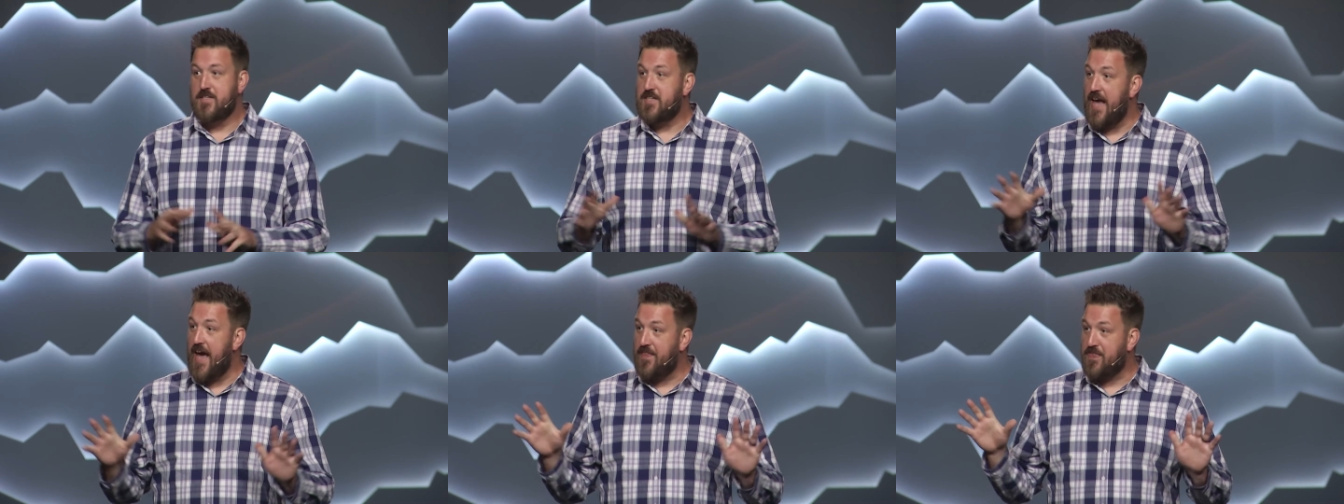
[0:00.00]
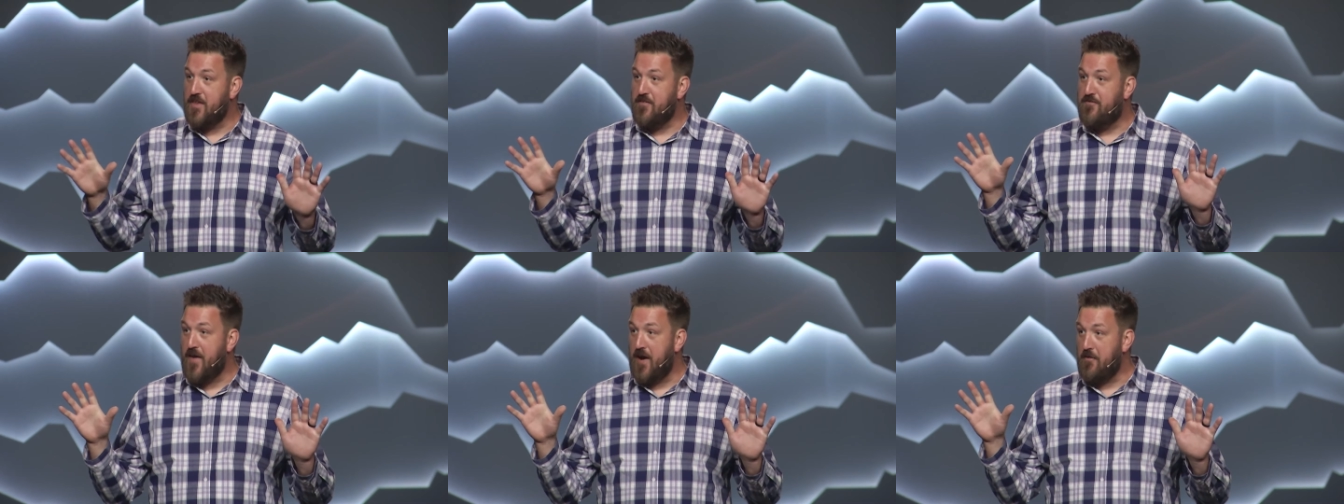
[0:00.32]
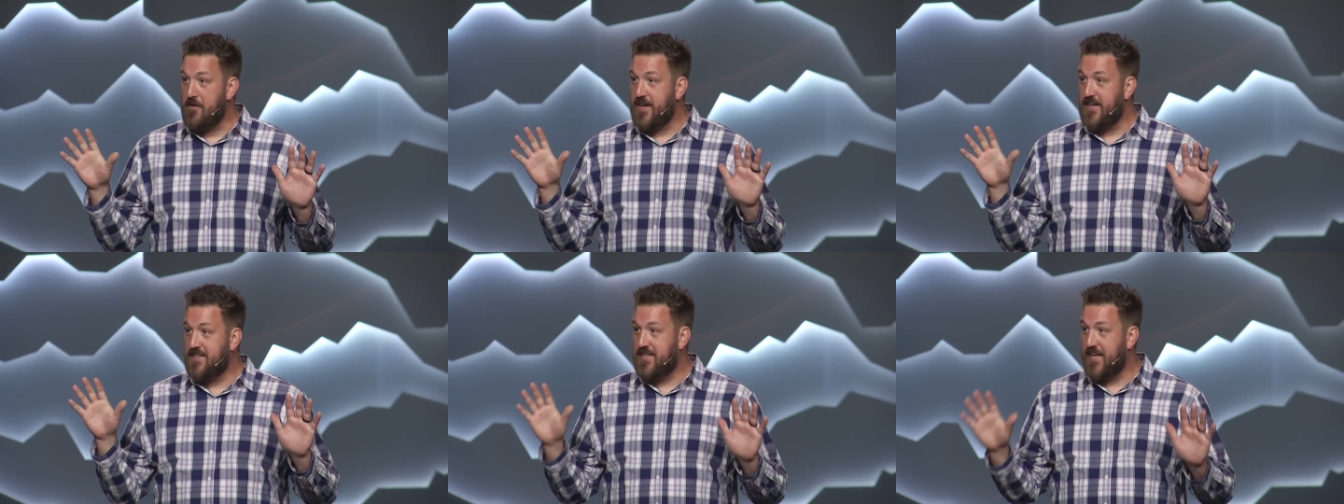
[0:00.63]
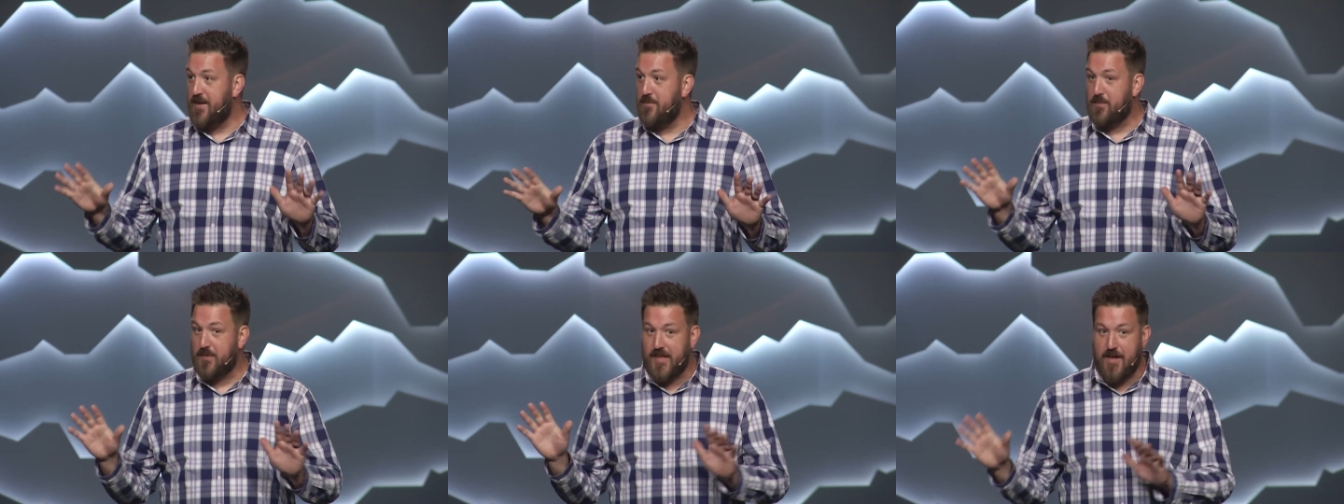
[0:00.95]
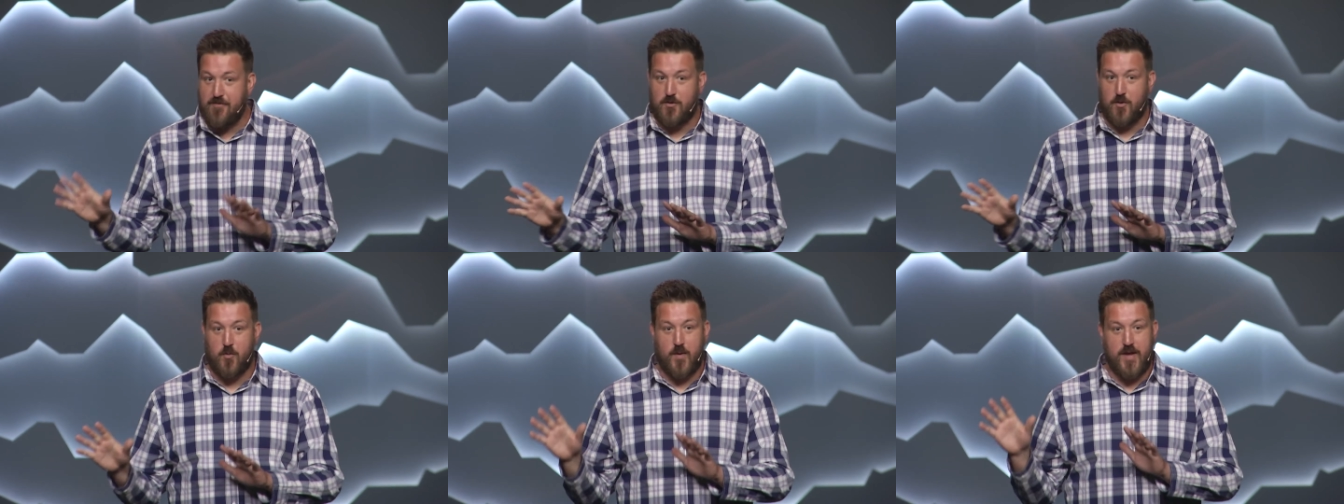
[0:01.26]
At the very deep
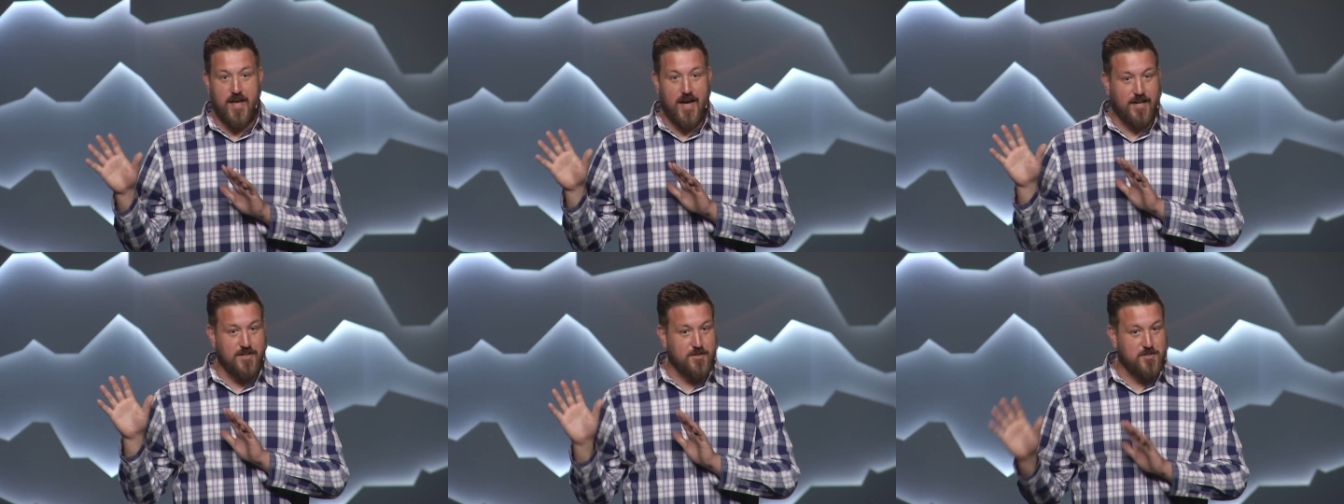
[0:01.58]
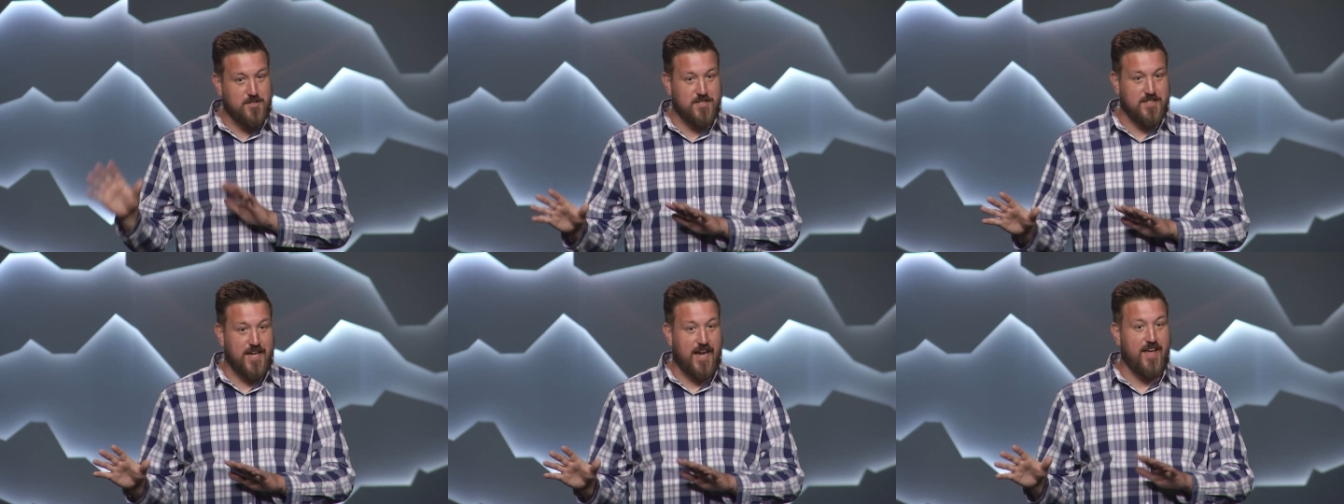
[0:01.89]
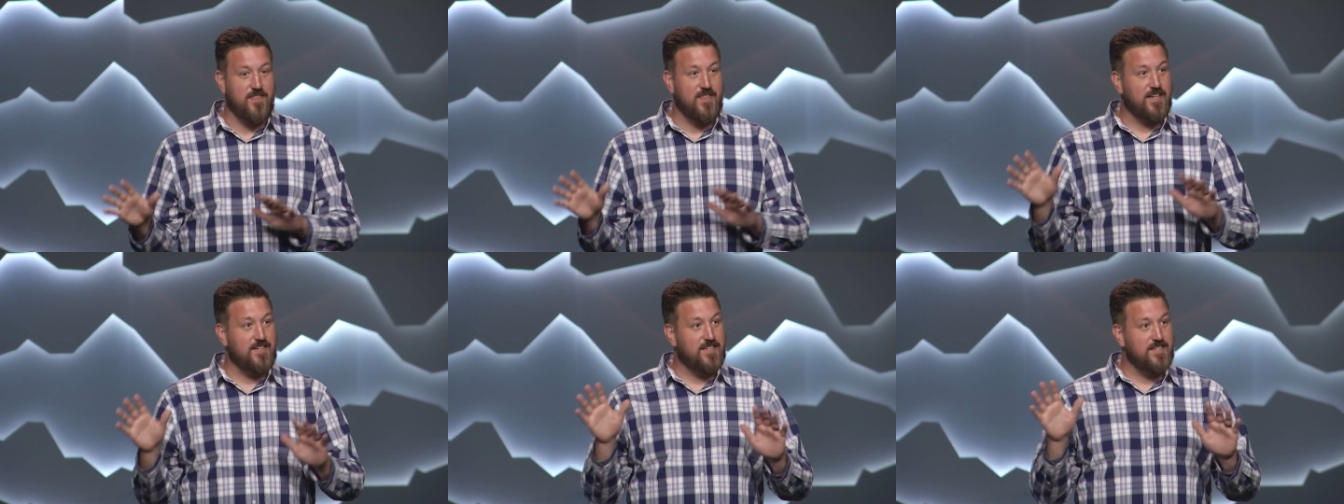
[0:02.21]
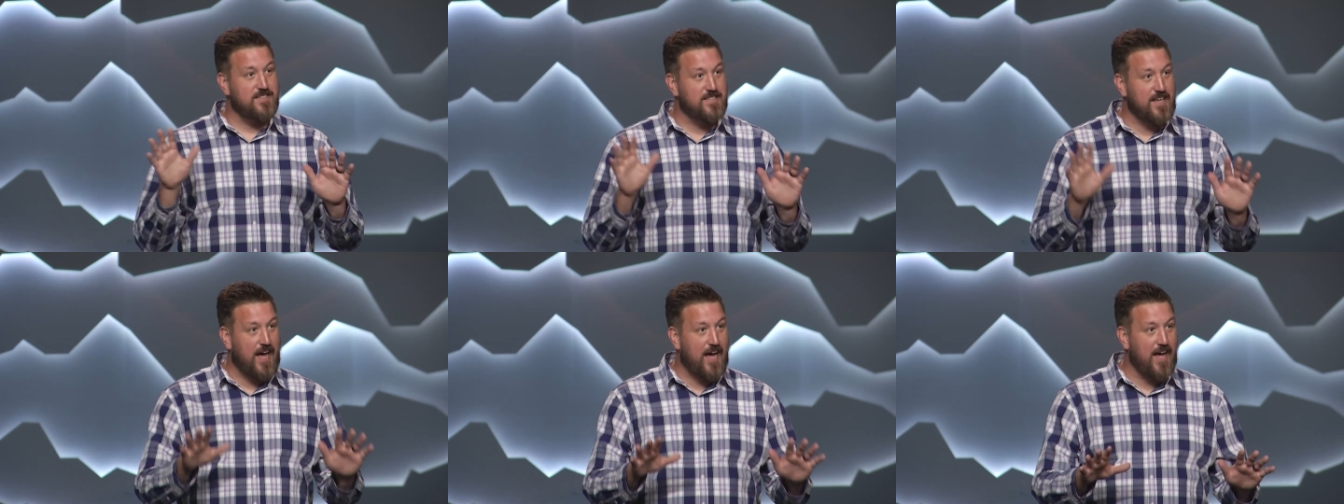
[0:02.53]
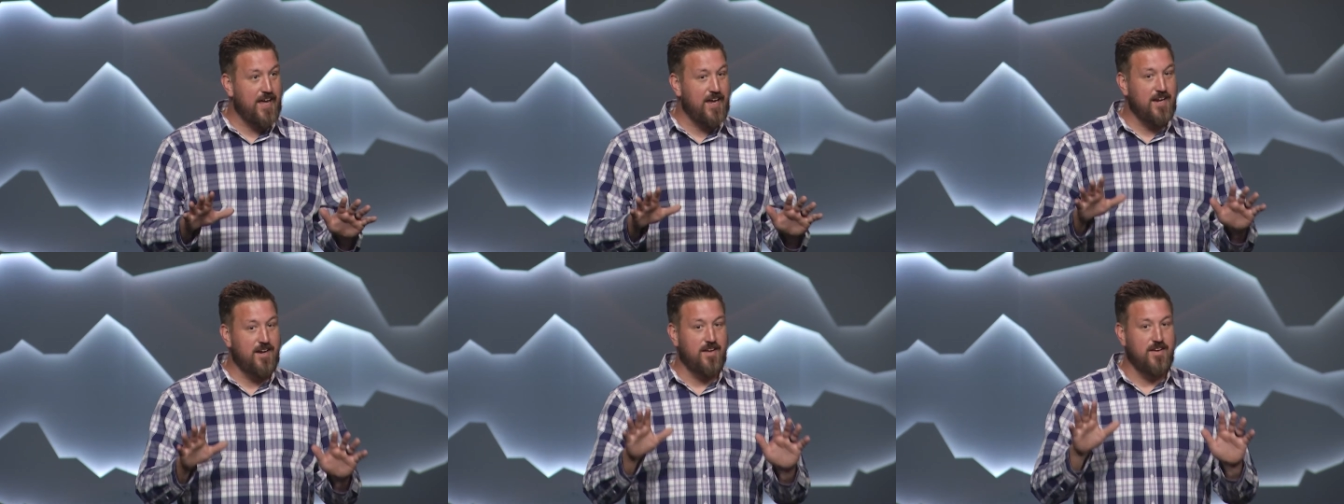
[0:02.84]
level, we understand that
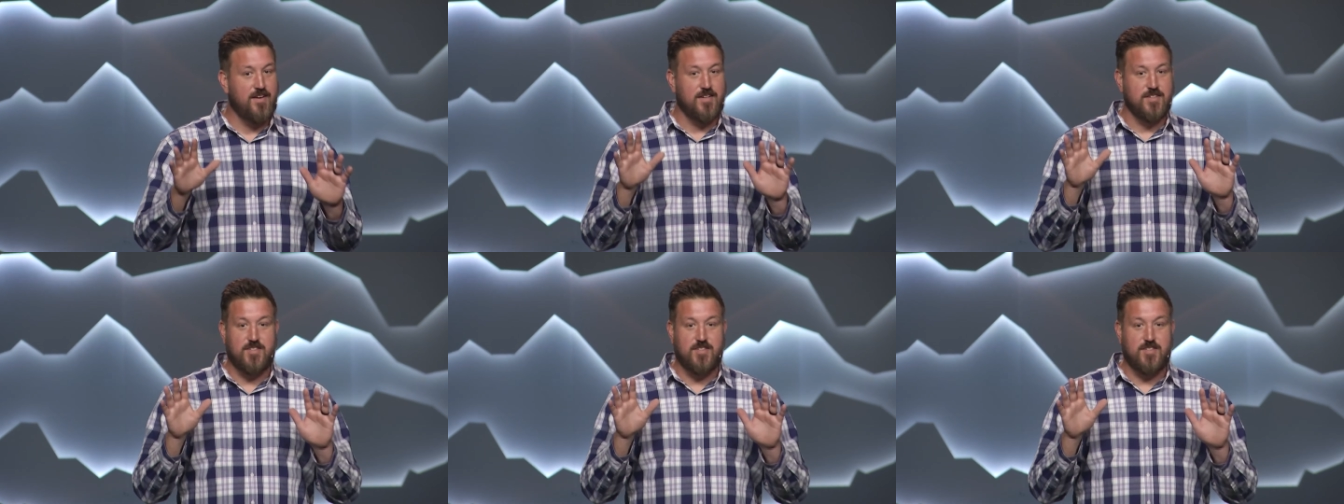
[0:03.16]
design